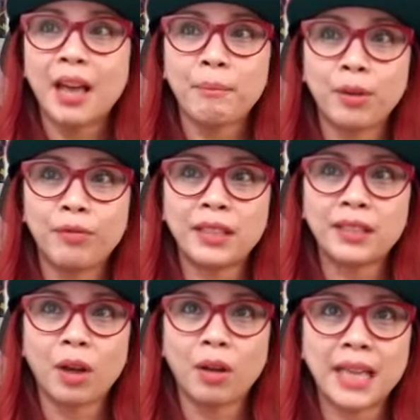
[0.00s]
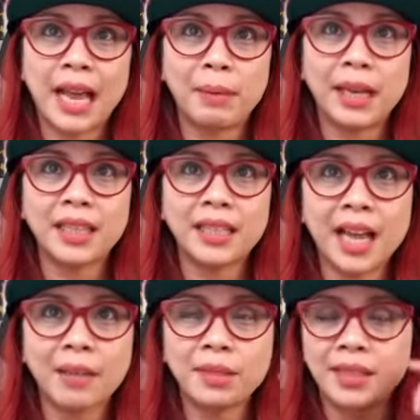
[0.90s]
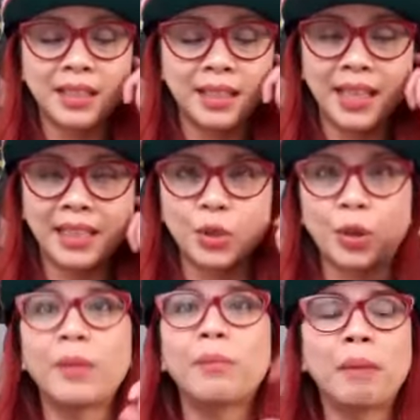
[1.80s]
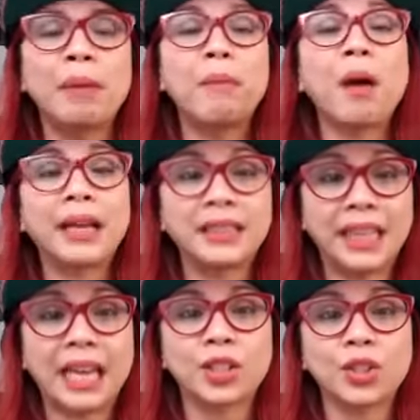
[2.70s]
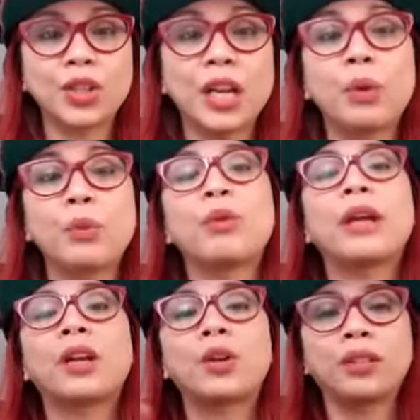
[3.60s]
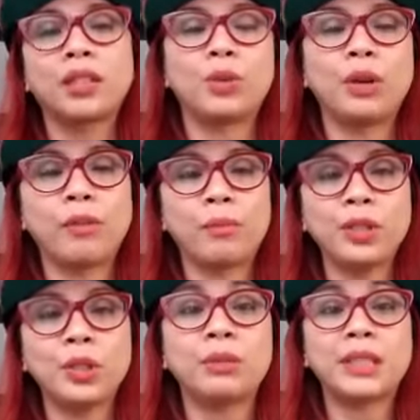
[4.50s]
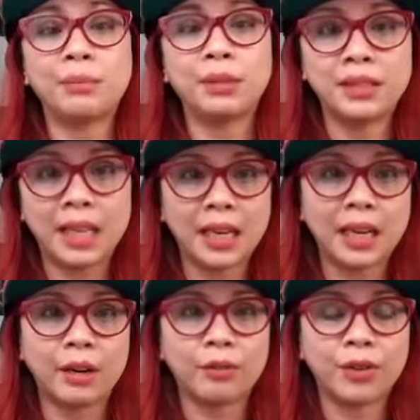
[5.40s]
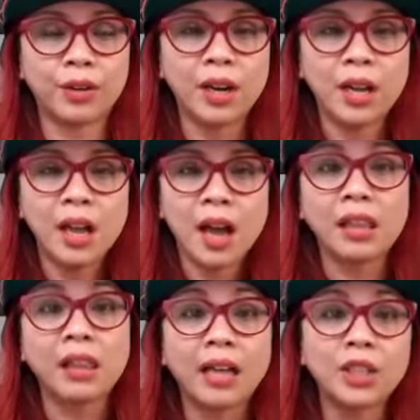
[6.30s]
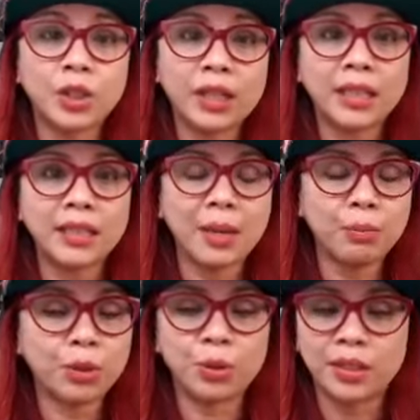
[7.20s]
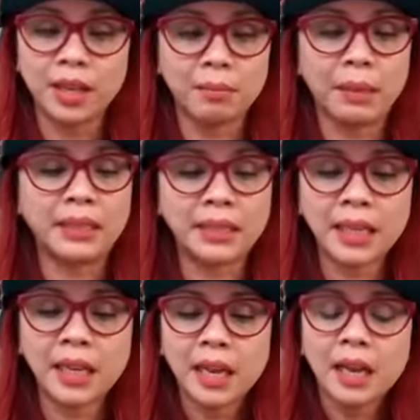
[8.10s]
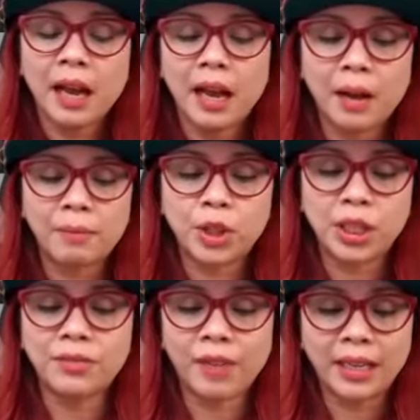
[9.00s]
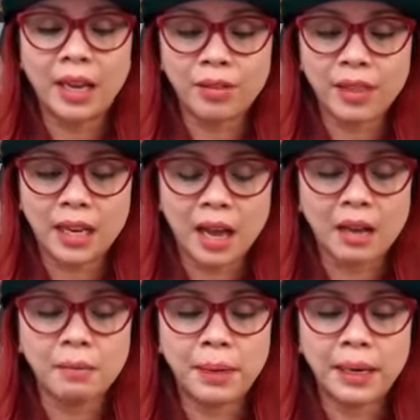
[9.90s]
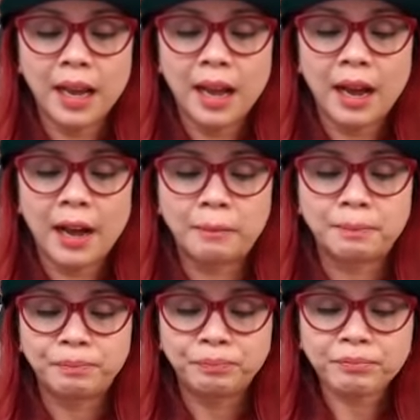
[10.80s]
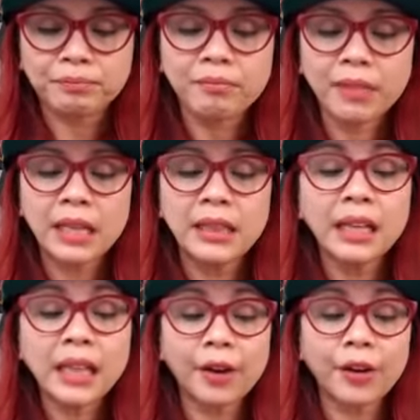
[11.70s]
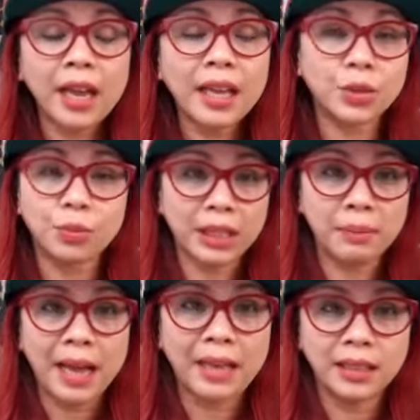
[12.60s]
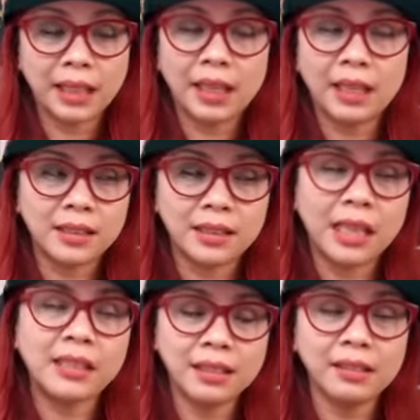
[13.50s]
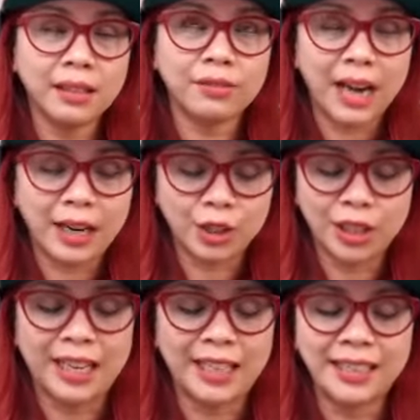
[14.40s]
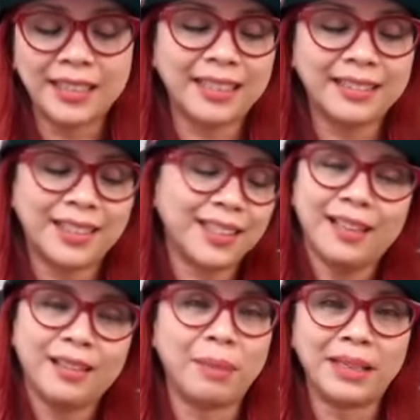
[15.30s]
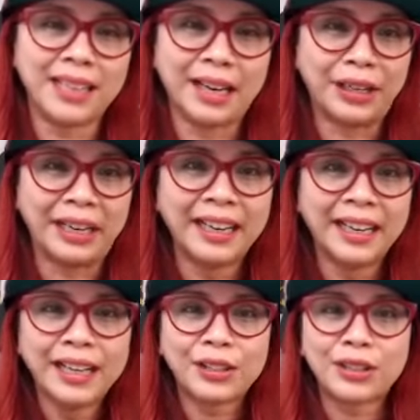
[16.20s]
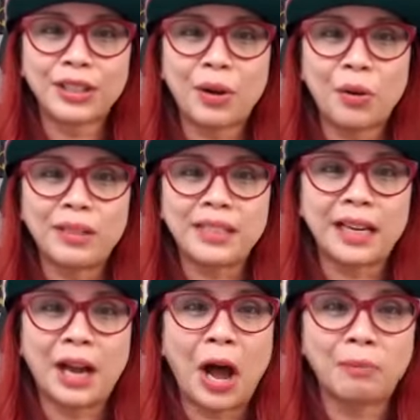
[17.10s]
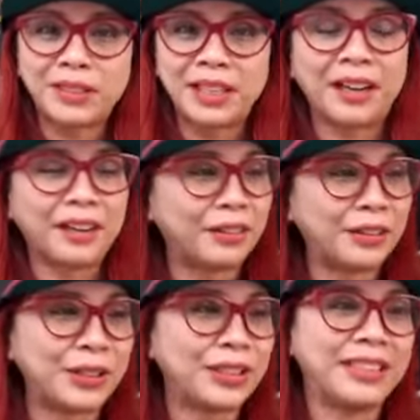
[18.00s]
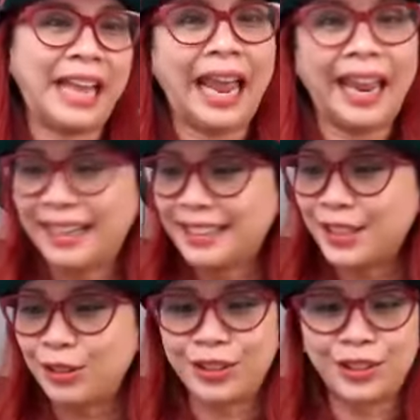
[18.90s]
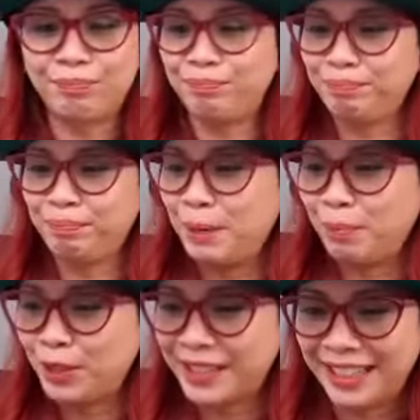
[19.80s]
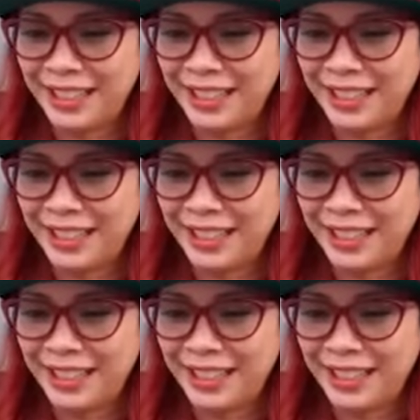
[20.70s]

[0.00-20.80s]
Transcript: perfect uh, timing at that time. So this is a side story, but my mom had cancer, and we were right across the street from her, so I was able to take care of her a lot during that time, which was amazing. Um, she's fine now, thank God. But um, that area is really bad like it's they still live there actually and it's like just not the best area there's like always like cops there there's gangs there's people selling